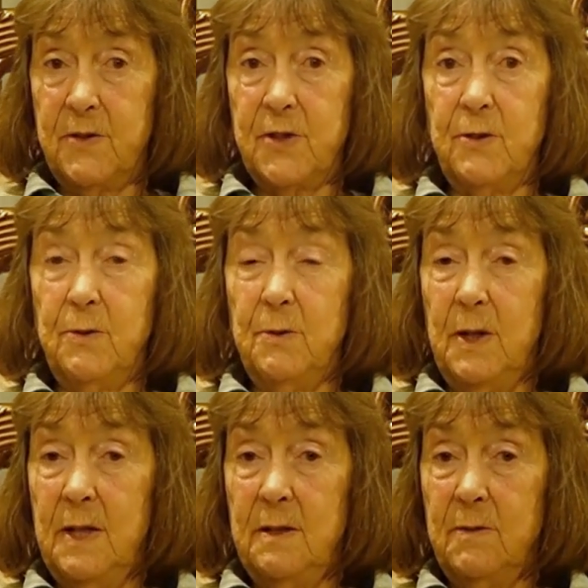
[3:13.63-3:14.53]
So
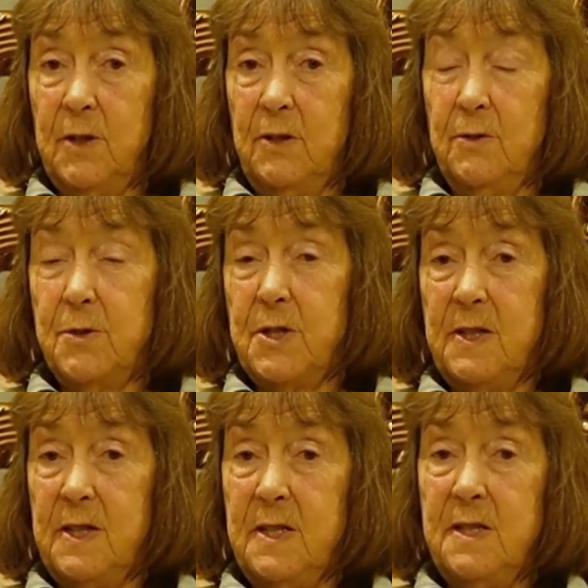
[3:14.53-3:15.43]
to
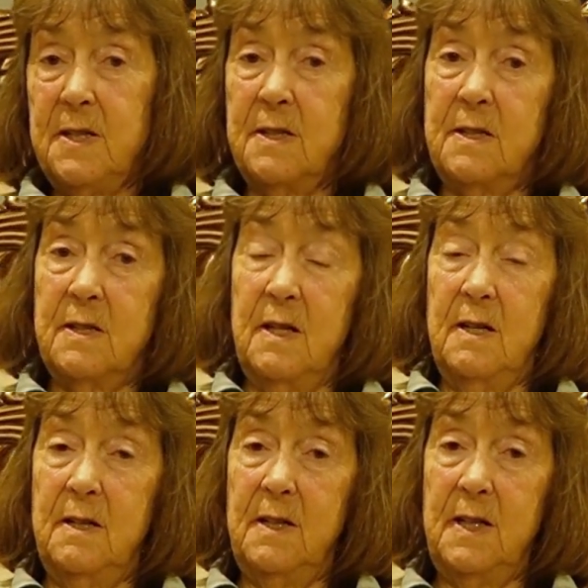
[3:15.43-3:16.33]
the east
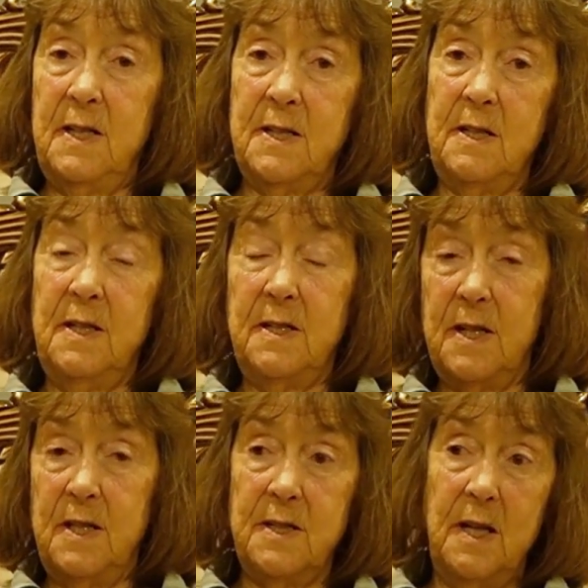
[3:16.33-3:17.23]
it
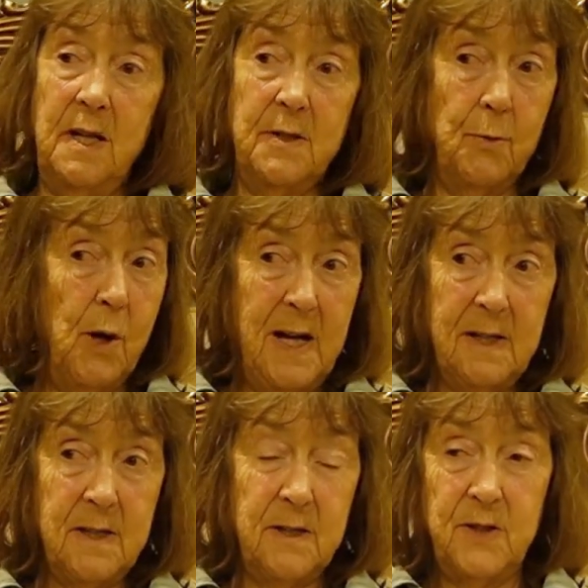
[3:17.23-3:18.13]
is
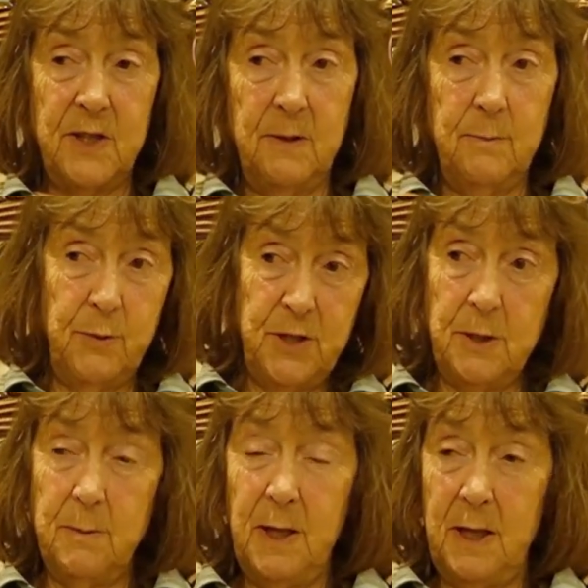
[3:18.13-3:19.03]
wet,
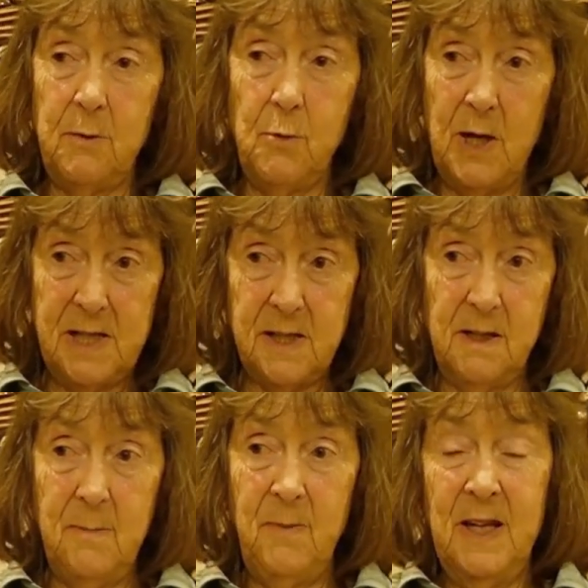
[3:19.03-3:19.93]
predominantly
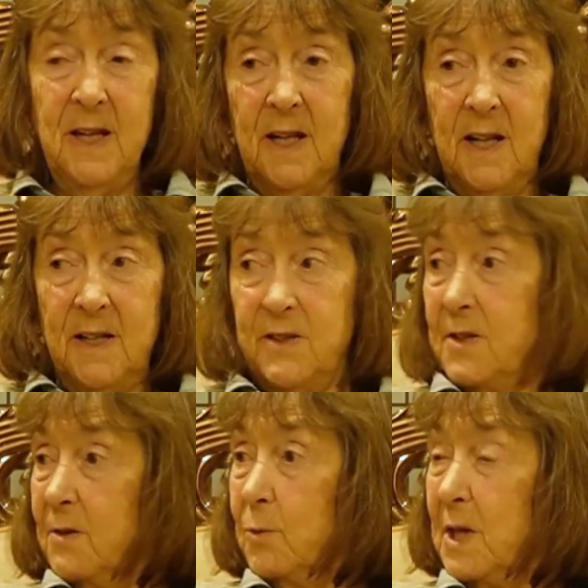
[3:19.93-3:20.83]
wetter, and
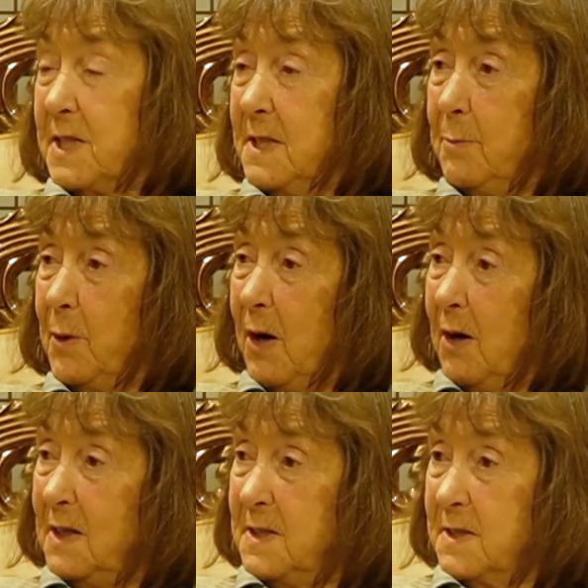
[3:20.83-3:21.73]
West
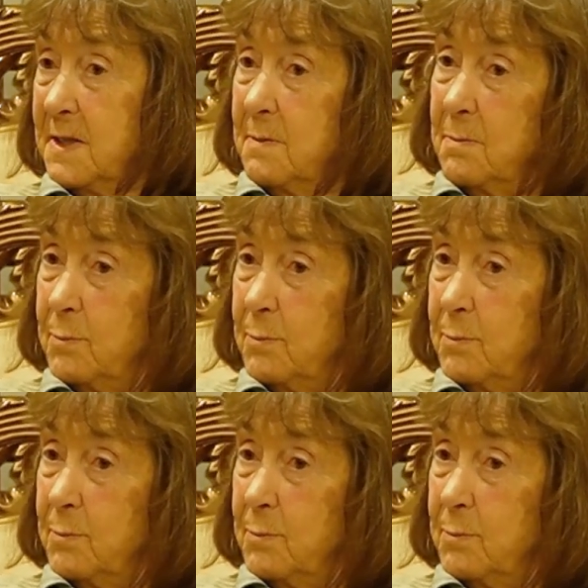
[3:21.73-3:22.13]
Nepal is